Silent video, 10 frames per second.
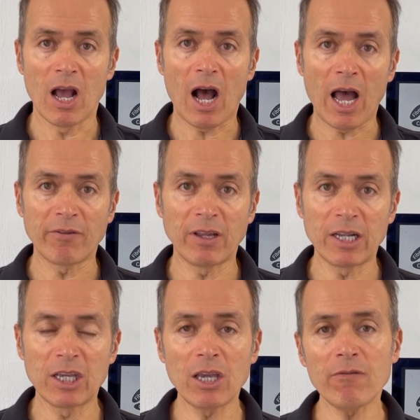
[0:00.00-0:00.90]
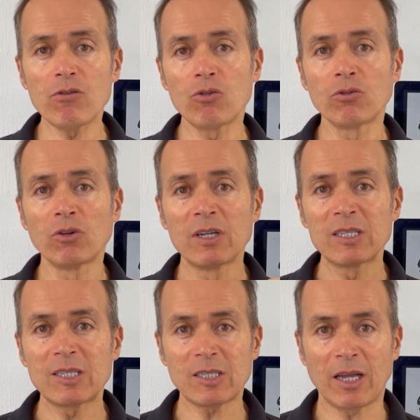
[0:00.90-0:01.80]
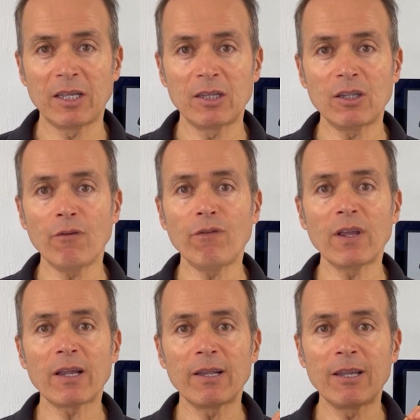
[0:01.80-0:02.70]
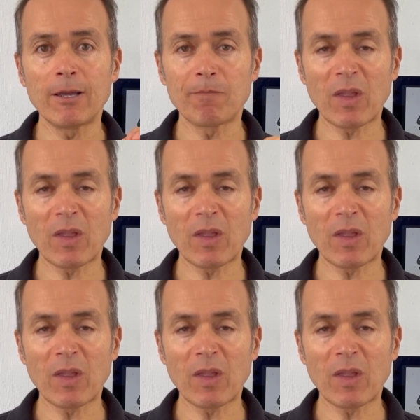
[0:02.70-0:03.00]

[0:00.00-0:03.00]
I will give you scientifically